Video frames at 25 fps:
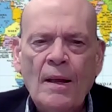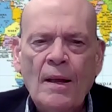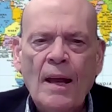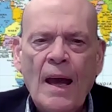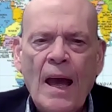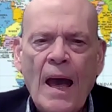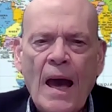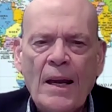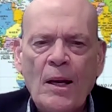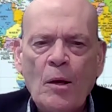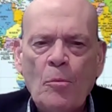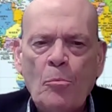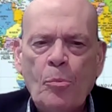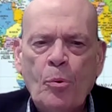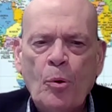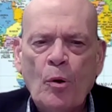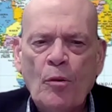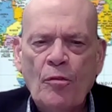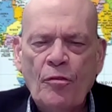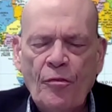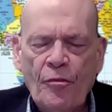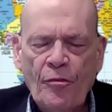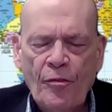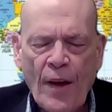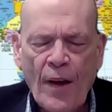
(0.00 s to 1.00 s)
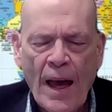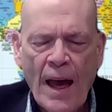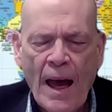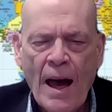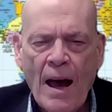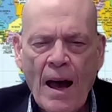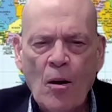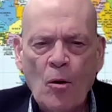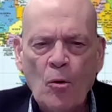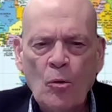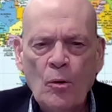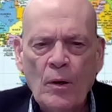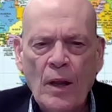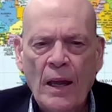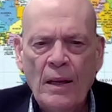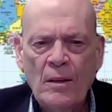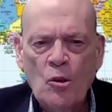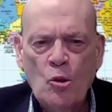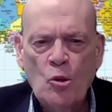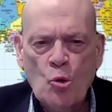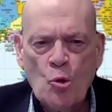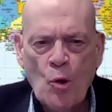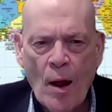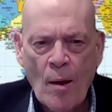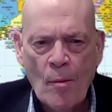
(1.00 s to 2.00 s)
had a profound and
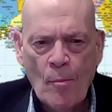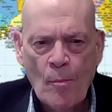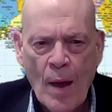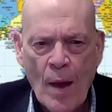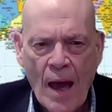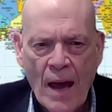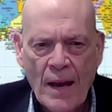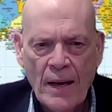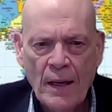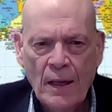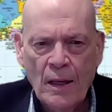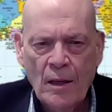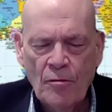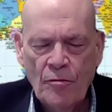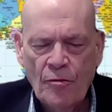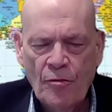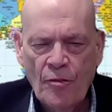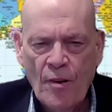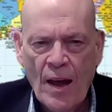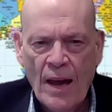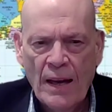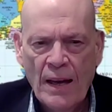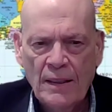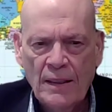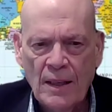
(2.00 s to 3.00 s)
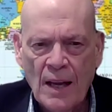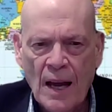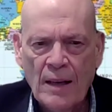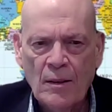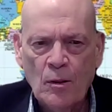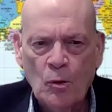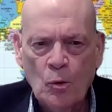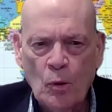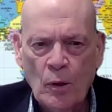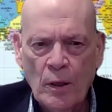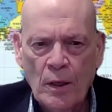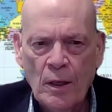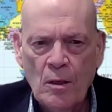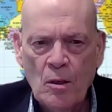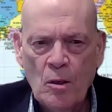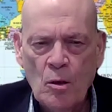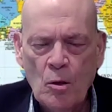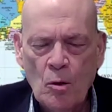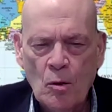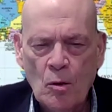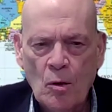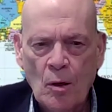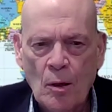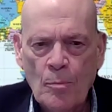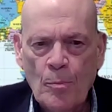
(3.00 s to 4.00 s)
traumatic effect, not only in
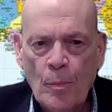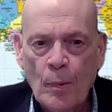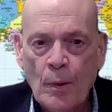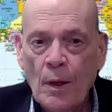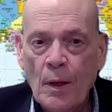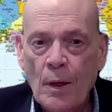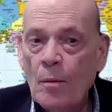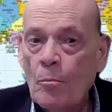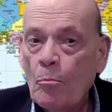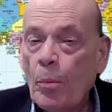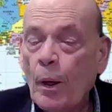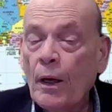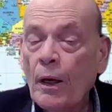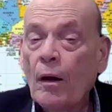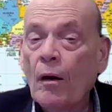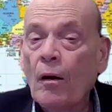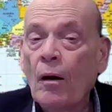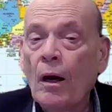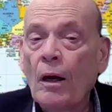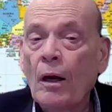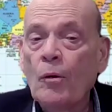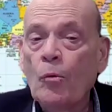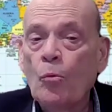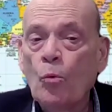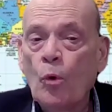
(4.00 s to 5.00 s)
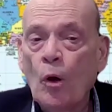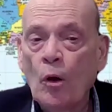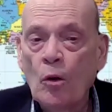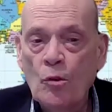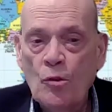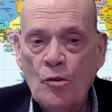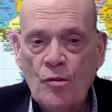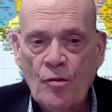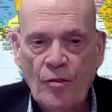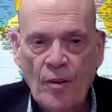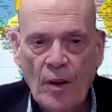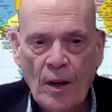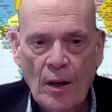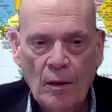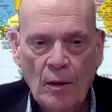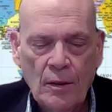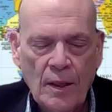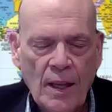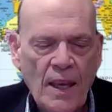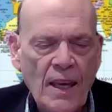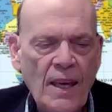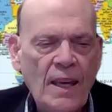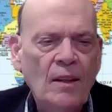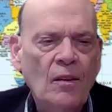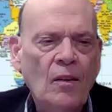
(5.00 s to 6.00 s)
Europe, but on Roosevelt.
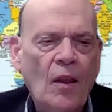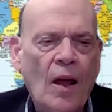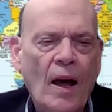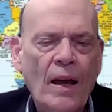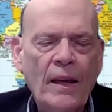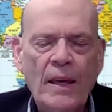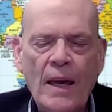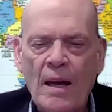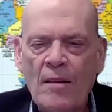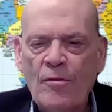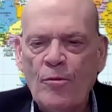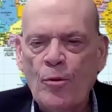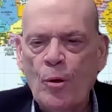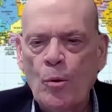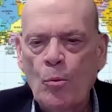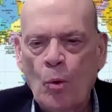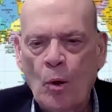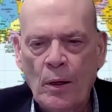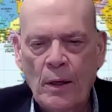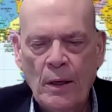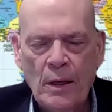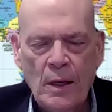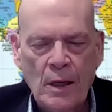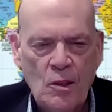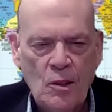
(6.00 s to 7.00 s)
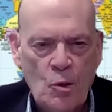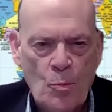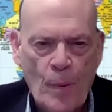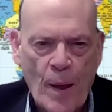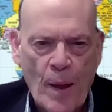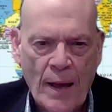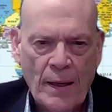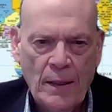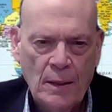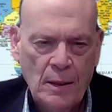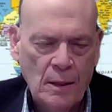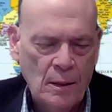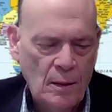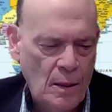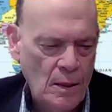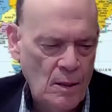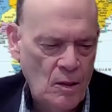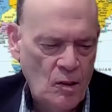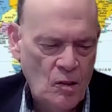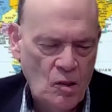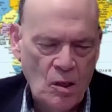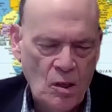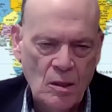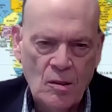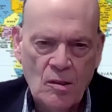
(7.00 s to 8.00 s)
He, like everyone, had expected
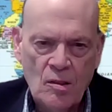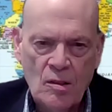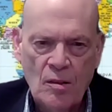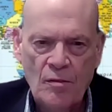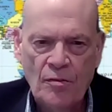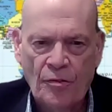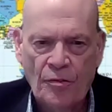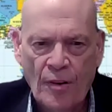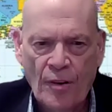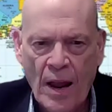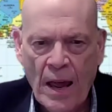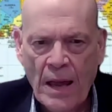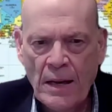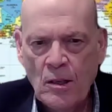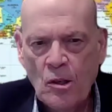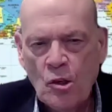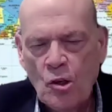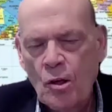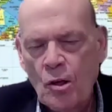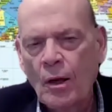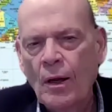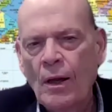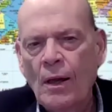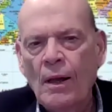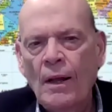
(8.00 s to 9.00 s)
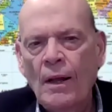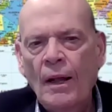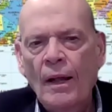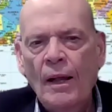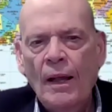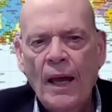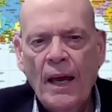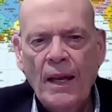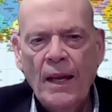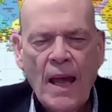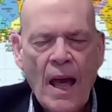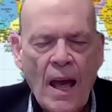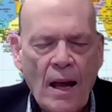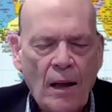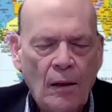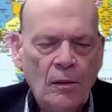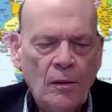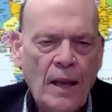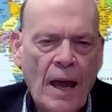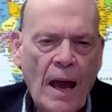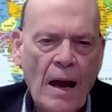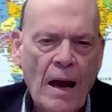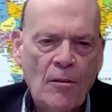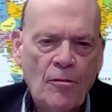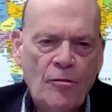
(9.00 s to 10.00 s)
that since the French had
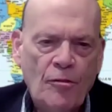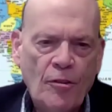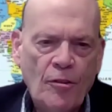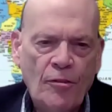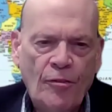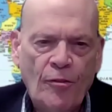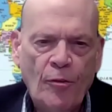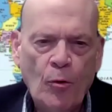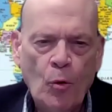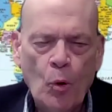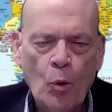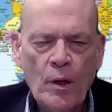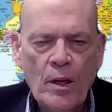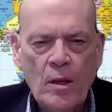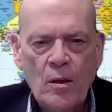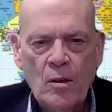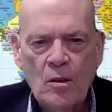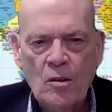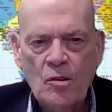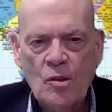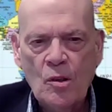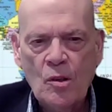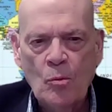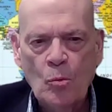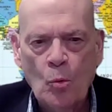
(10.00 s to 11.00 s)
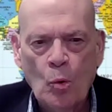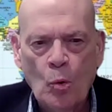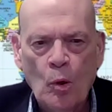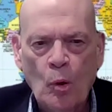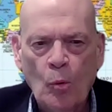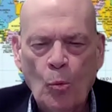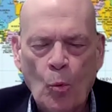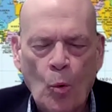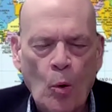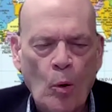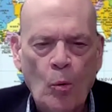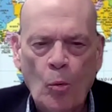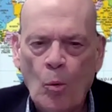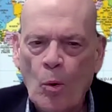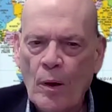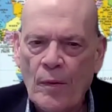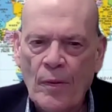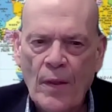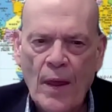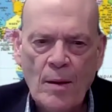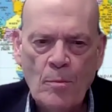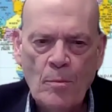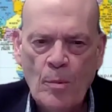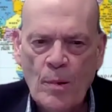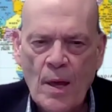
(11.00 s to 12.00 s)
held out for 4 years in World War I,
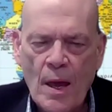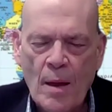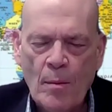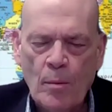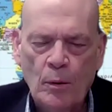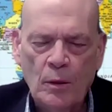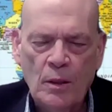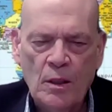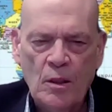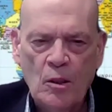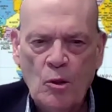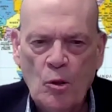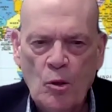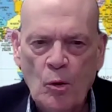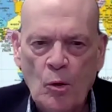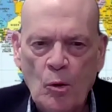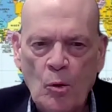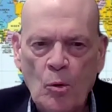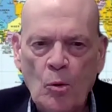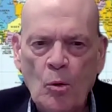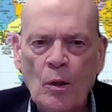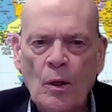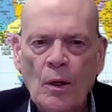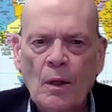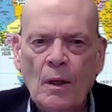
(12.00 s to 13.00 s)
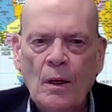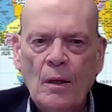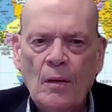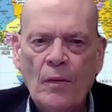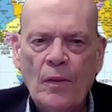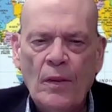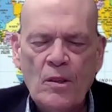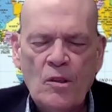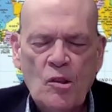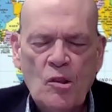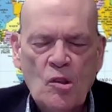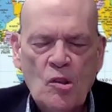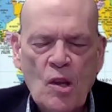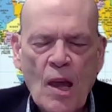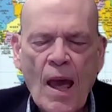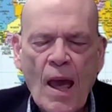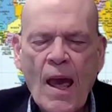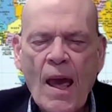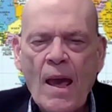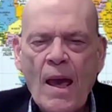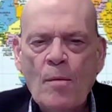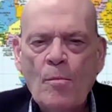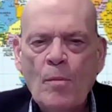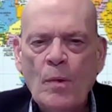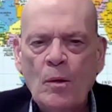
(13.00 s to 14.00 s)
they'd be able to do the
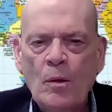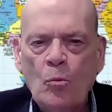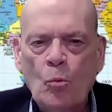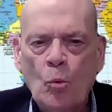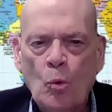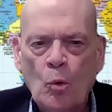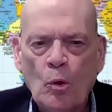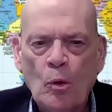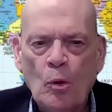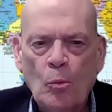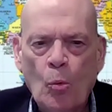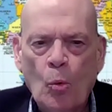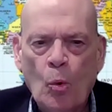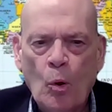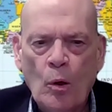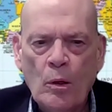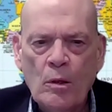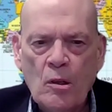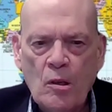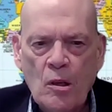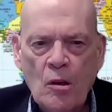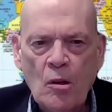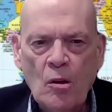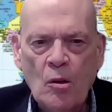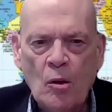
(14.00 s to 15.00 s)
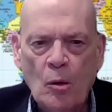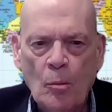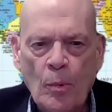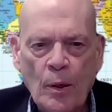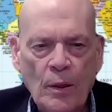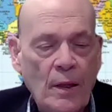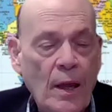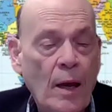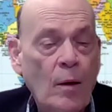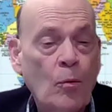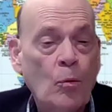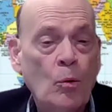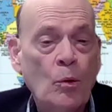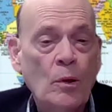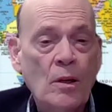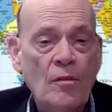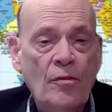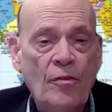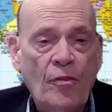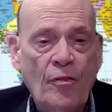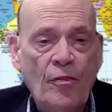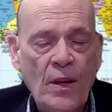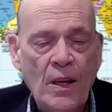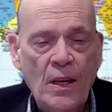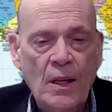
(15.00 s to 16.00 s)
same in World War II, but they were
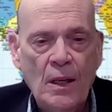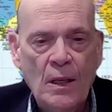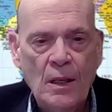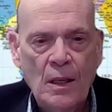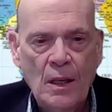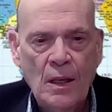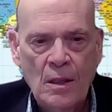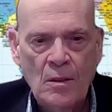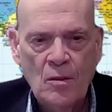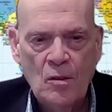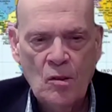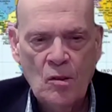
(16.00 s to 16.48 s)
defeated in